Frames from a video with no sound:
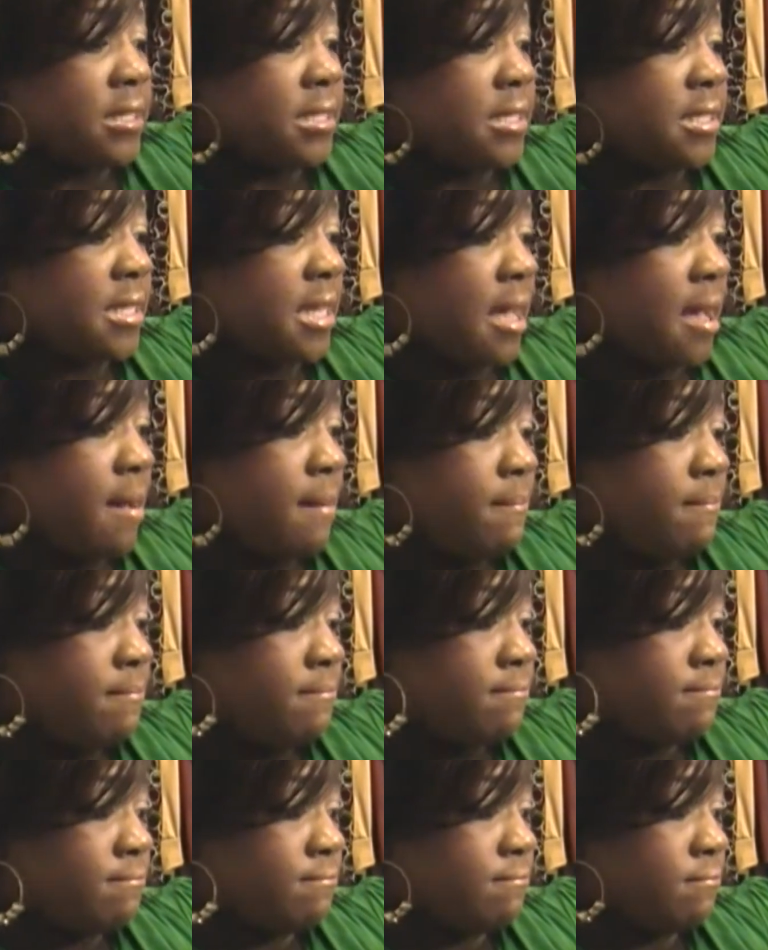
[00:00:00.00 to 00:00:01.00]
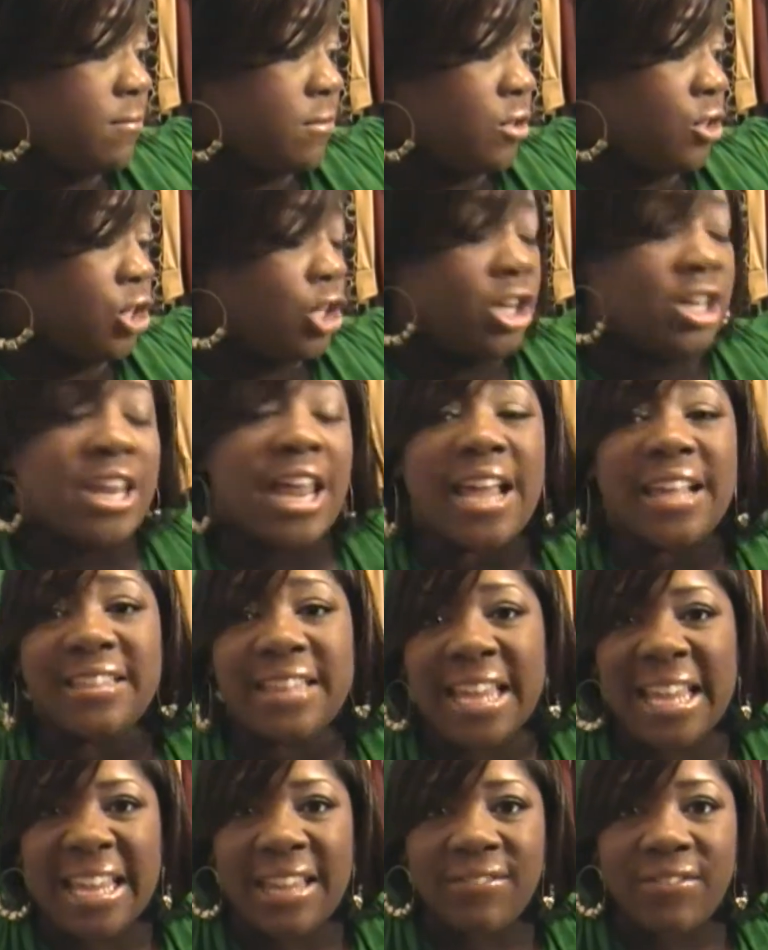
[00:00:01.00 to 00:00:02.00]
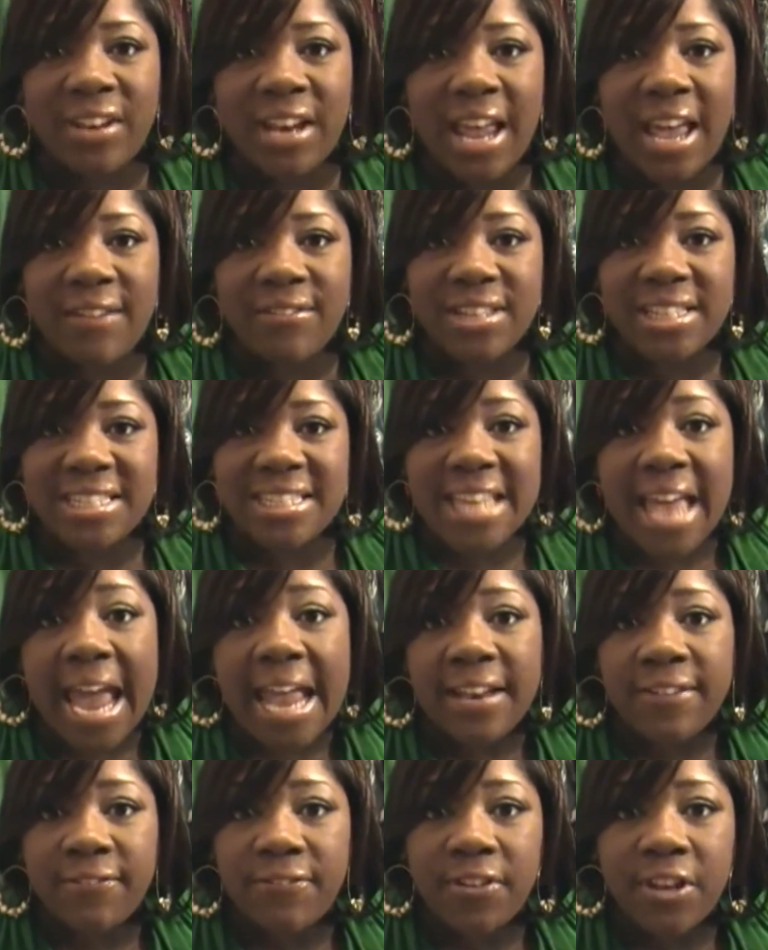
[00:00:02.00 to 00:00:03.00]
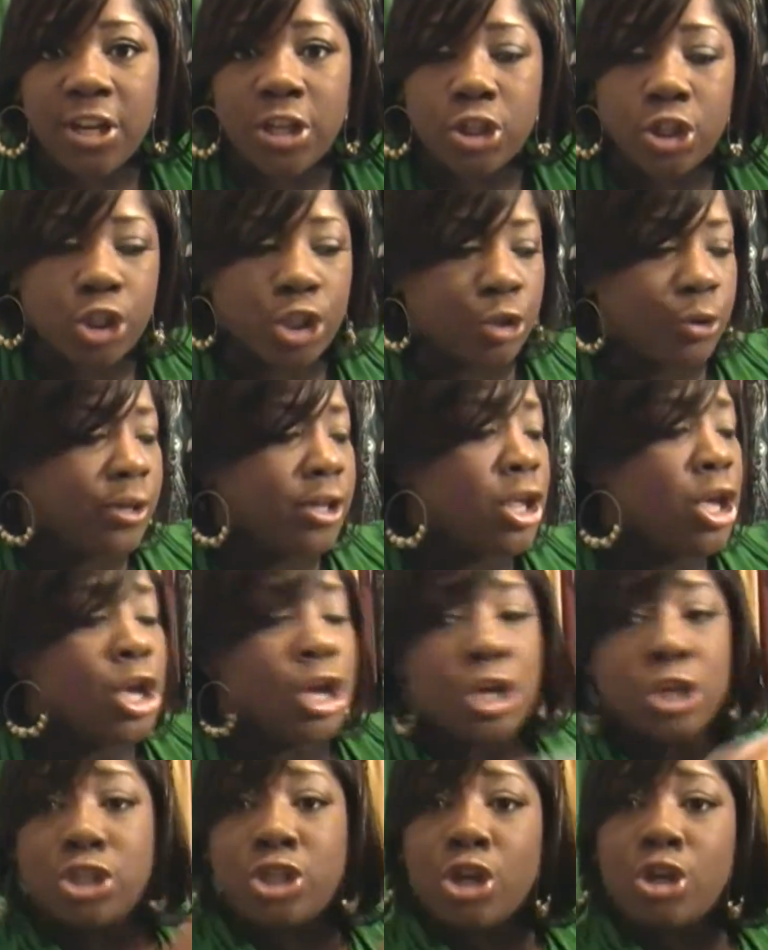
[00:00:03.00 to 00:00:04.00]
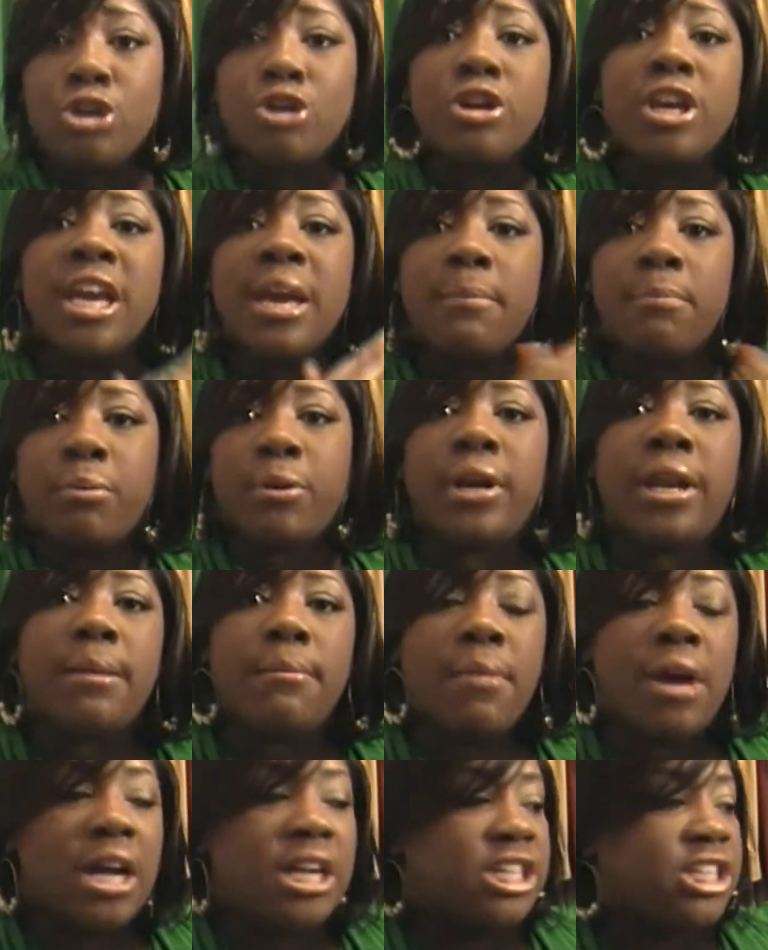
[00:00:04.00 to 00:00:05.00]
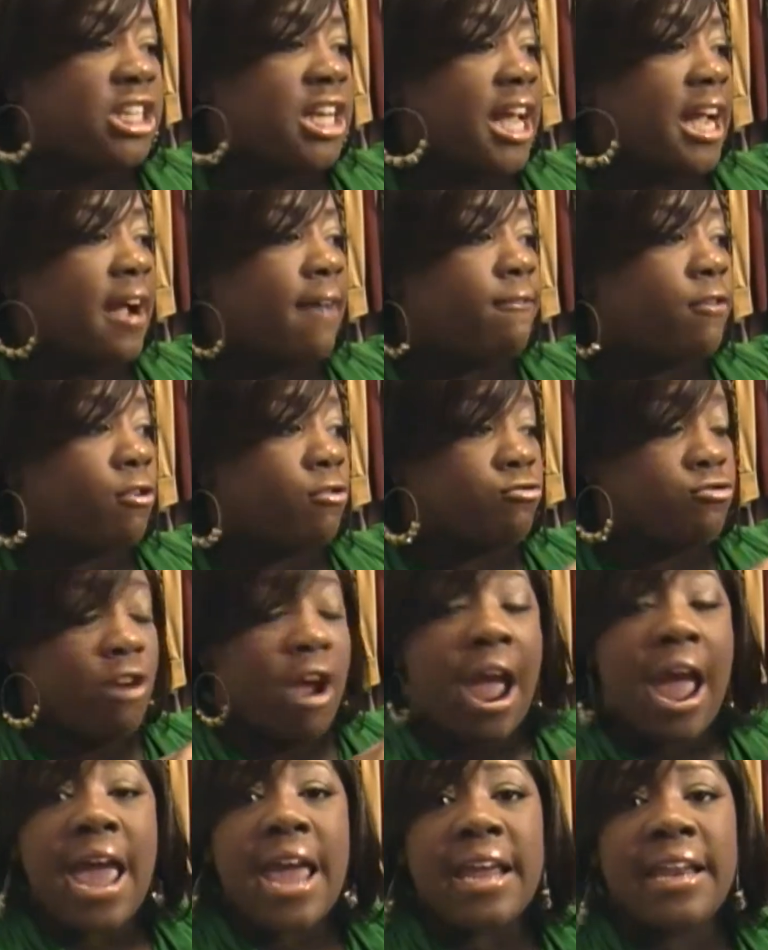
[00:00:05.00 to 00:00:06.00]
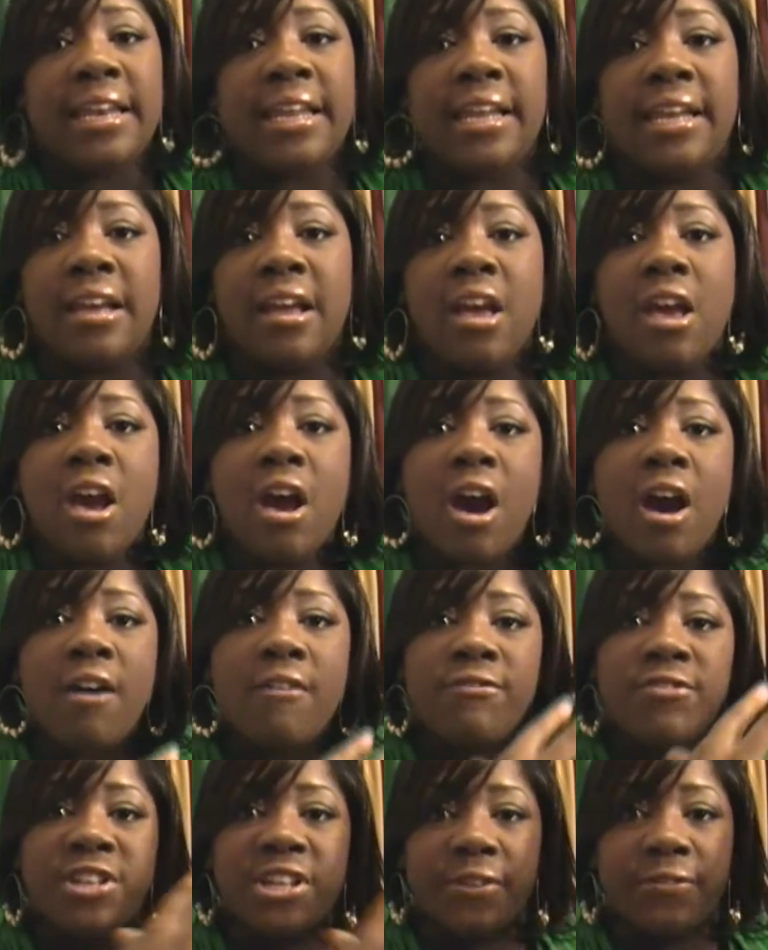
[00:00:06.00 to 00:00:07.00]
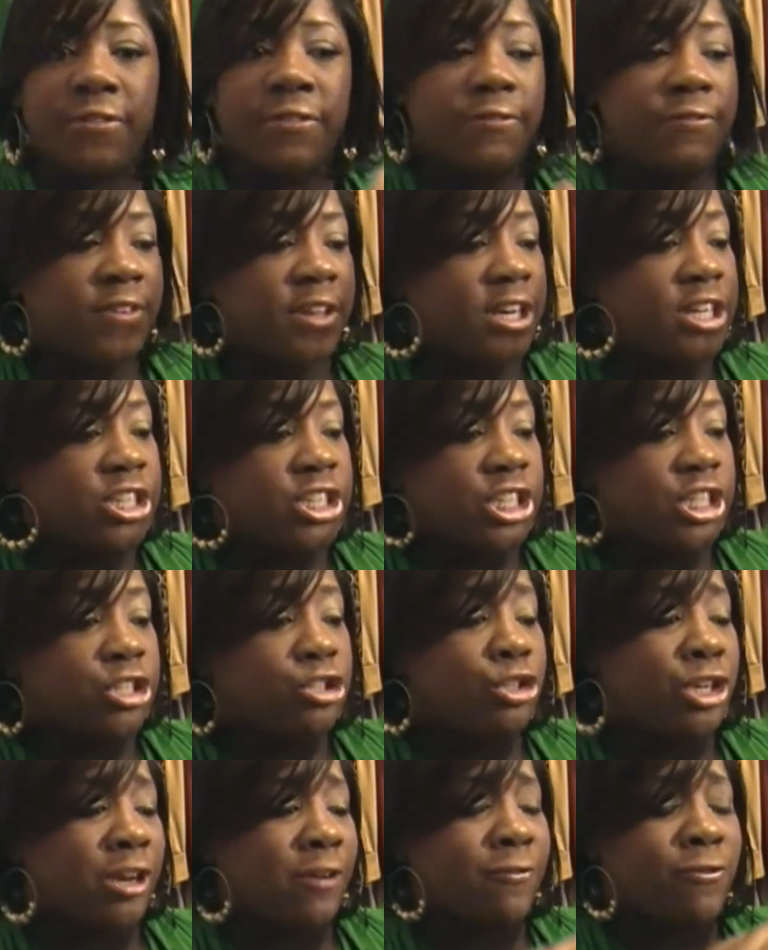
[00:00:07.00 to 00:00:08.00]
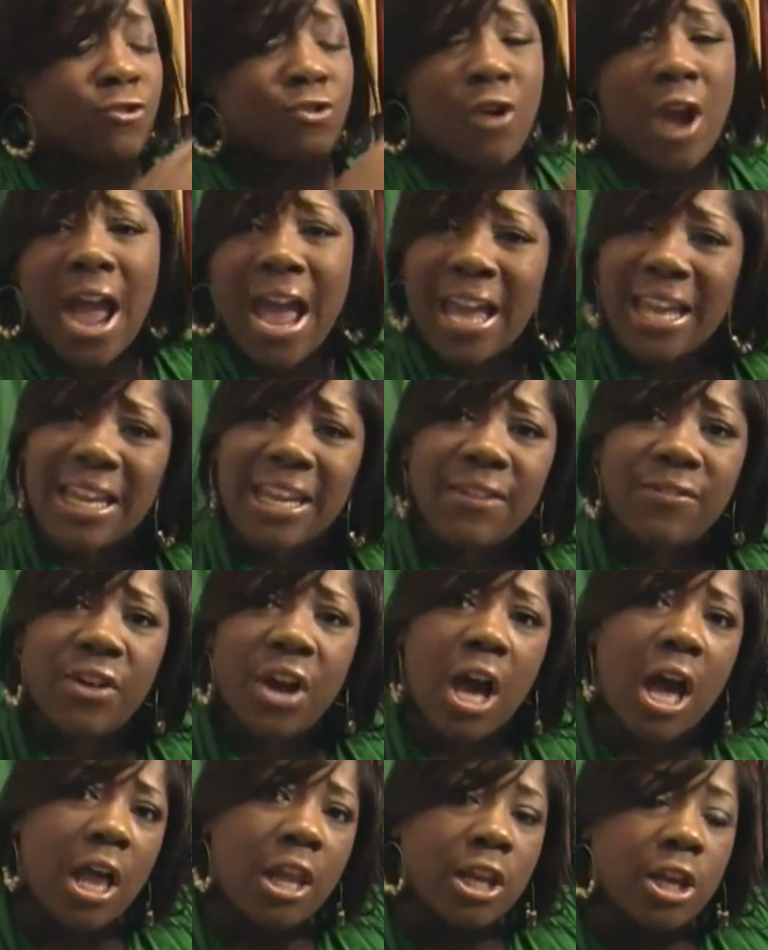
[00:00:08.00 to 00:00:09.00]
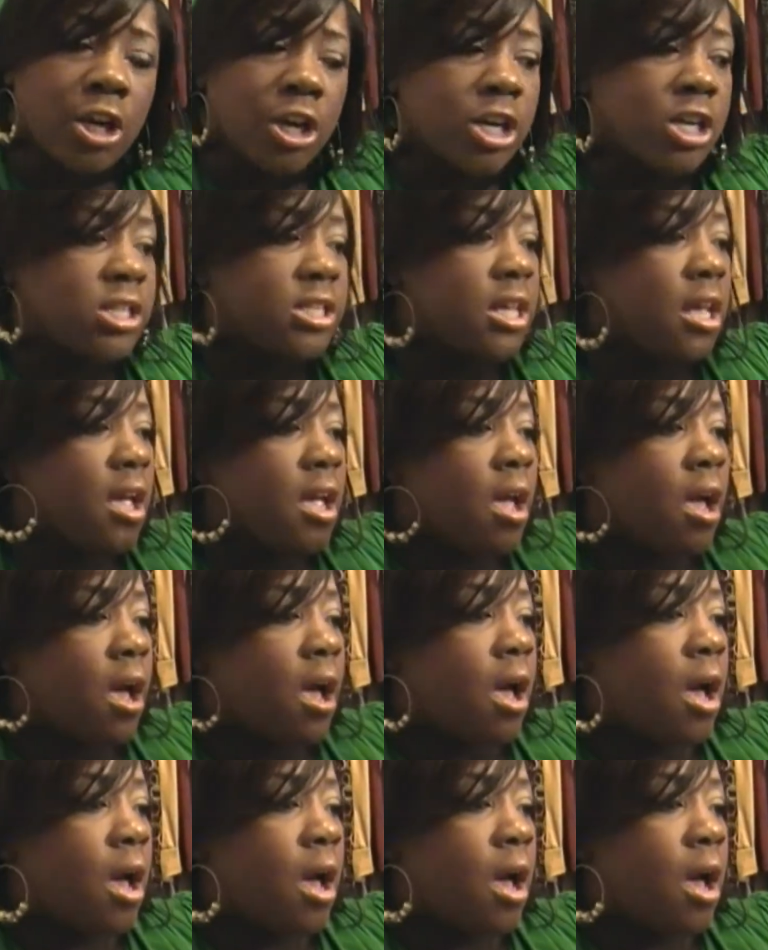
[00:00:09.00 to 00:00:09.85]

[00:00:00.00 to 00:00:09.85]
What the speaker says: Some look like they even have a satin finish to it. So you get pretty much like a variety of different finishes. You get a variety of colors.